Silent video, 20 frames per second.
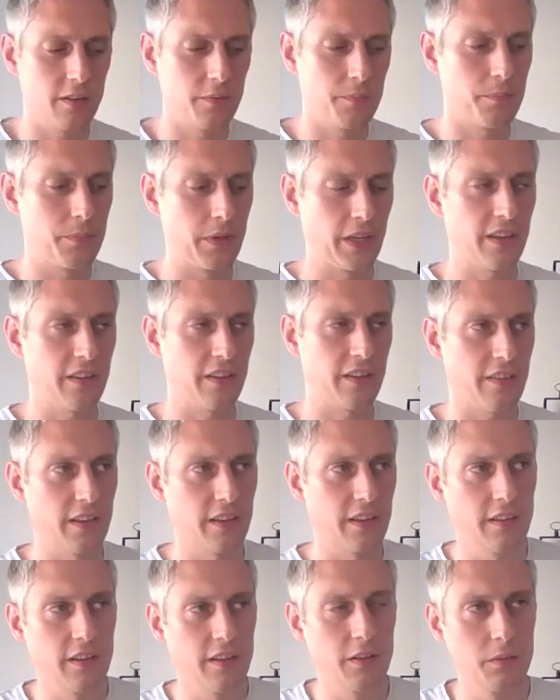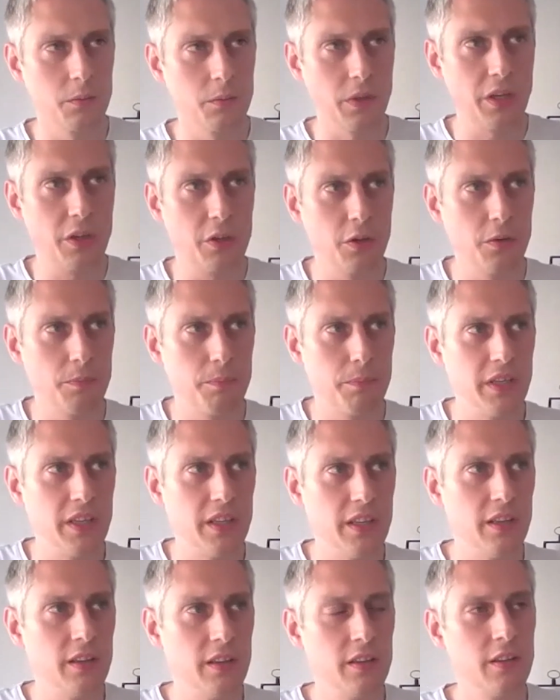the biggest thing that we could
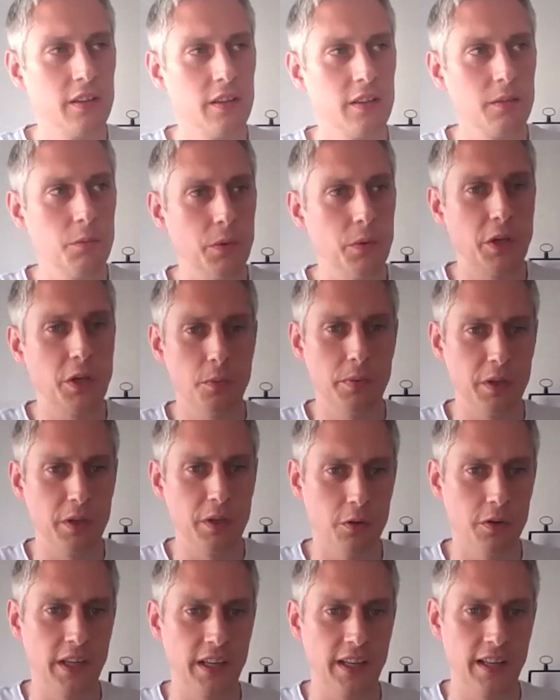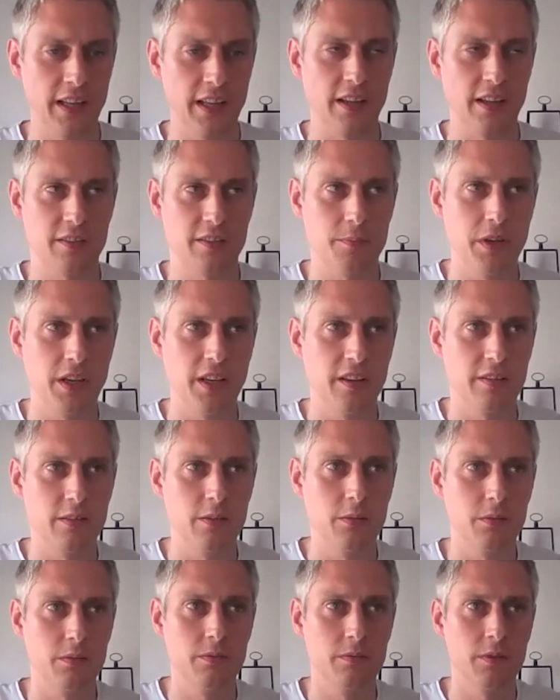be doing in that space
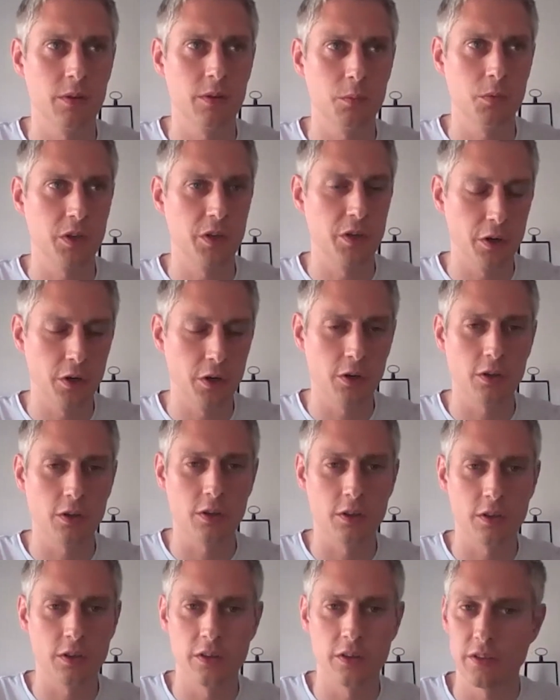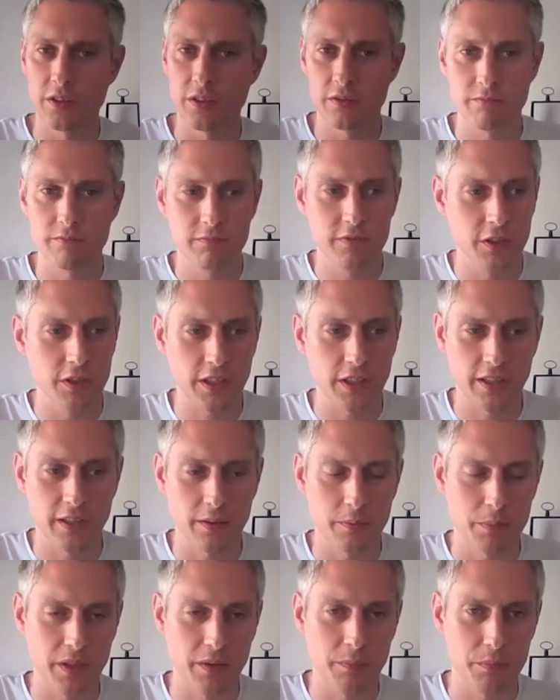that we're not, or you're kind
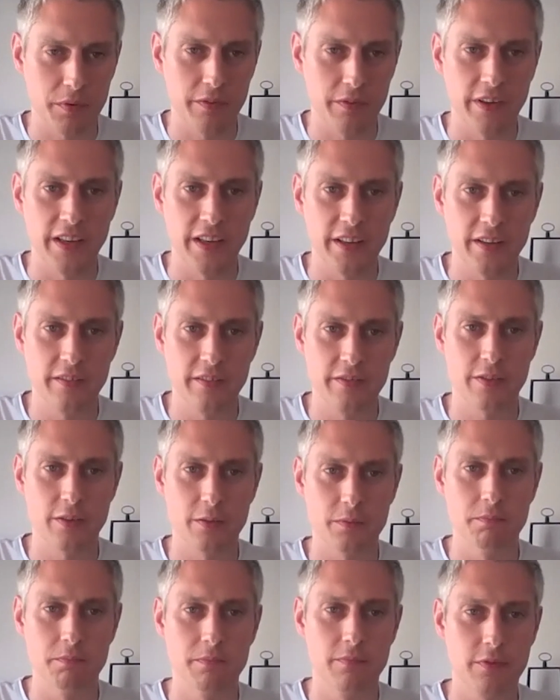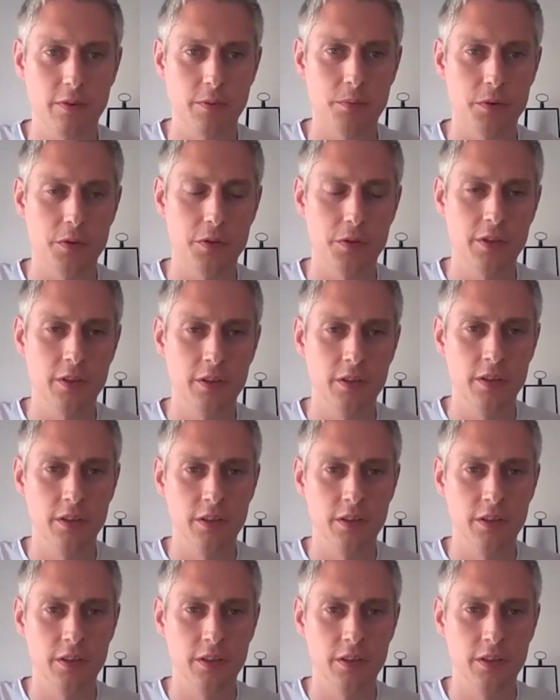of being prevented from doing?